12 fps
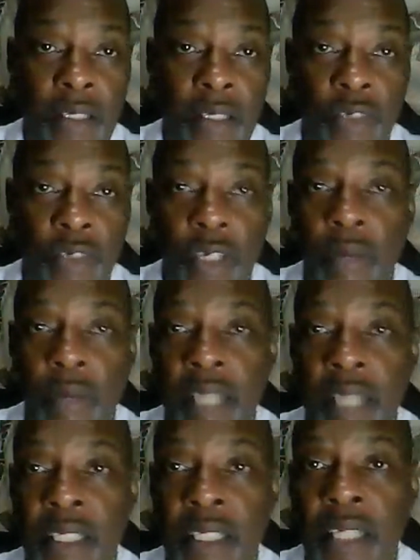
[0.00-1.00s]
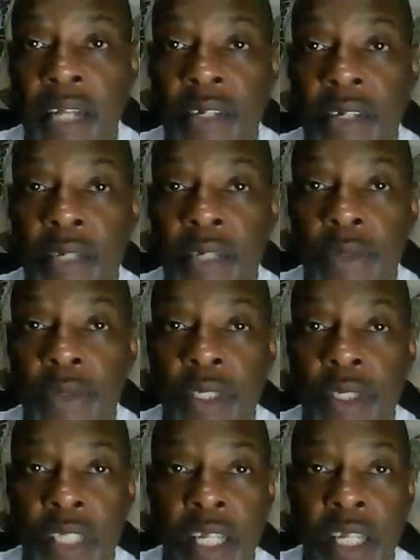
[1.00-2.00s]
instructor Mazi Taylor, and he
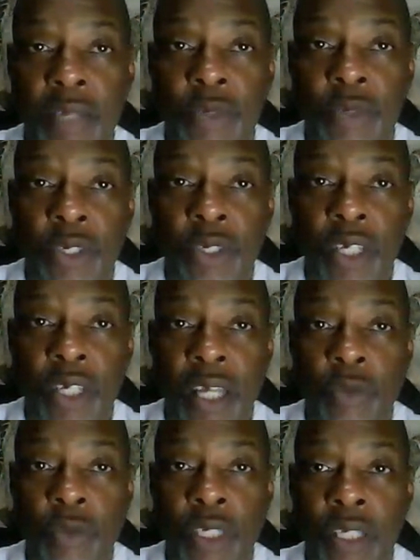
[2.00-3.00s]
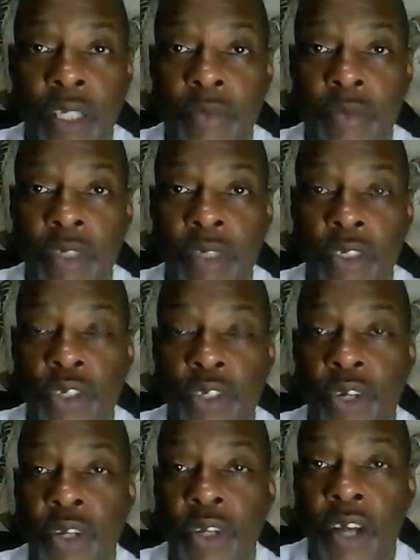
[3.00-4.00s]
was saying he had went to the Social
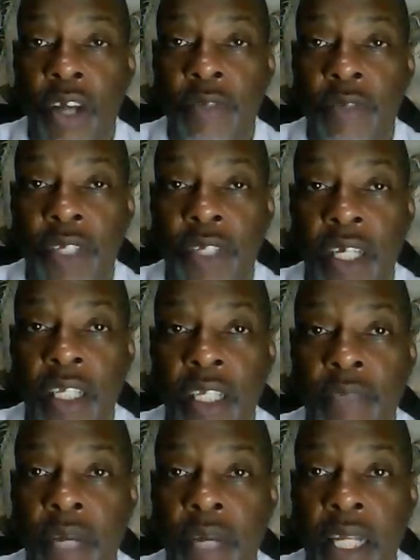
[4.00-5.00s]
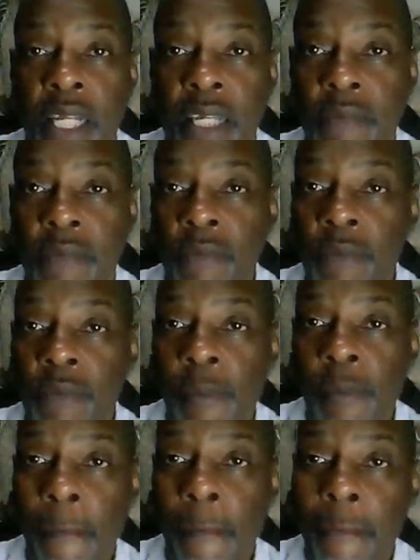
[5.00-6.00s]
Security office to get his money,
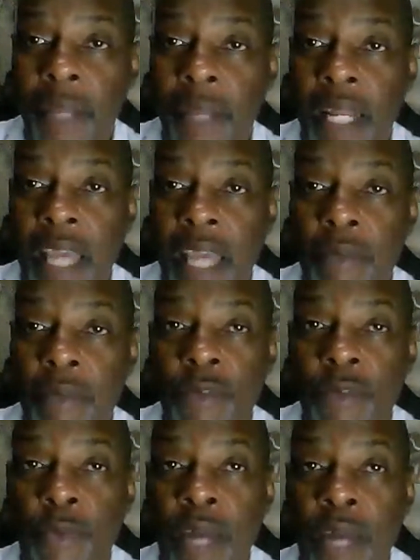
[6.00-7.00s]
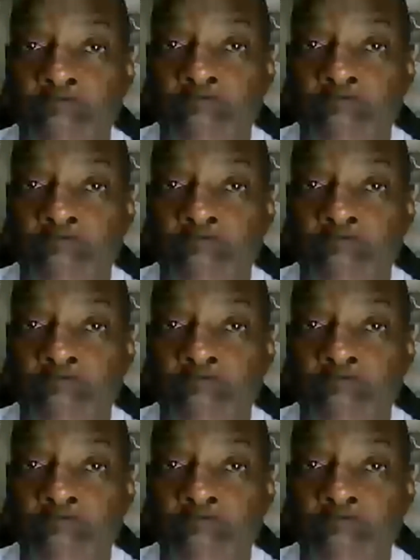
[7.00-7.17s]
and they gave him a few problems.